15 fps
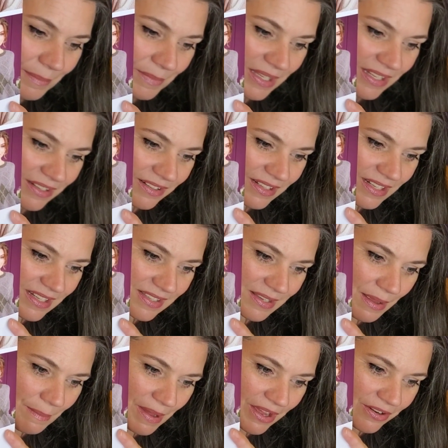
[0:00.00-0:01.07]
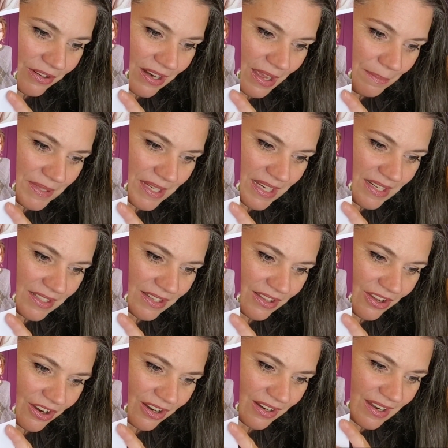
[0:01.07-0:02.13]
Here is a modern update to
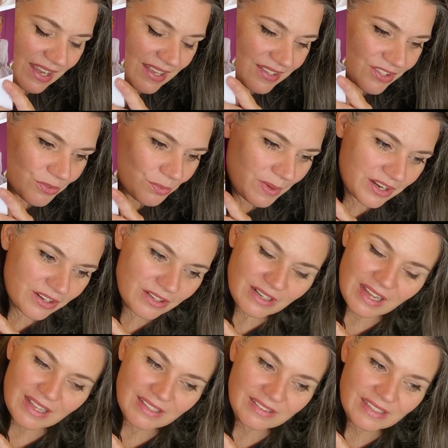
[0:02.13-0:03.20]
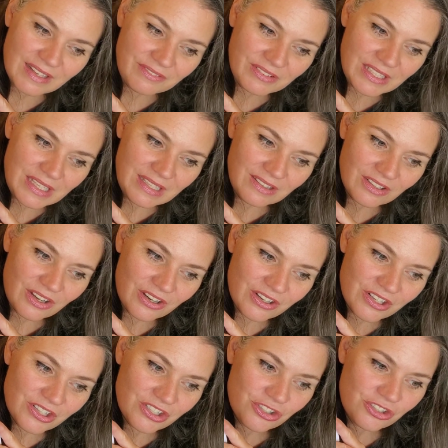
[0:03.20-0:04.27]
the Argyle Sweater, a lovely
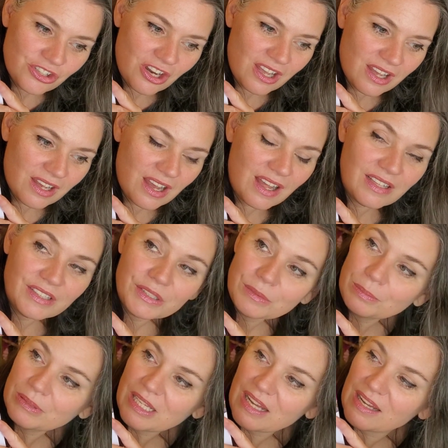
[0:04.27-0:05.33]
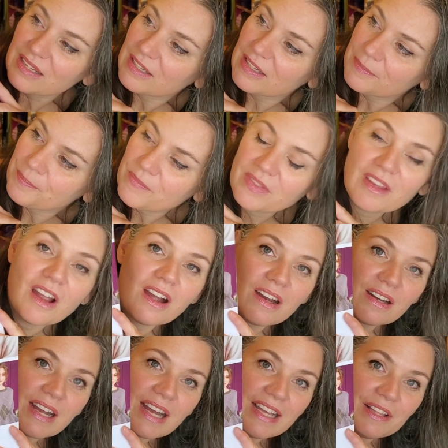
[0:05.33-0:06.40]
large color block
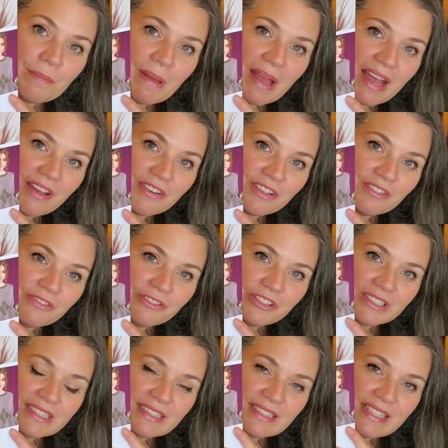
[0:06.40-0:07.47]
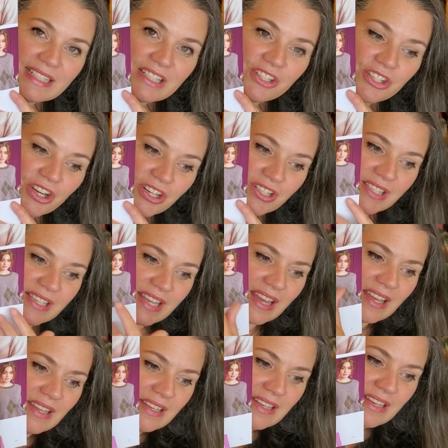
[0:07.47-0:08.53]
Argyle pattern for a little
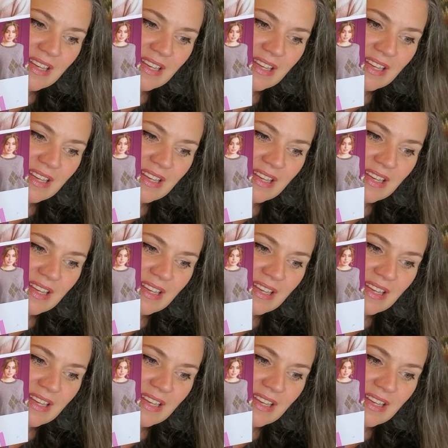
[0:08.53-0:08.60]
intarsia.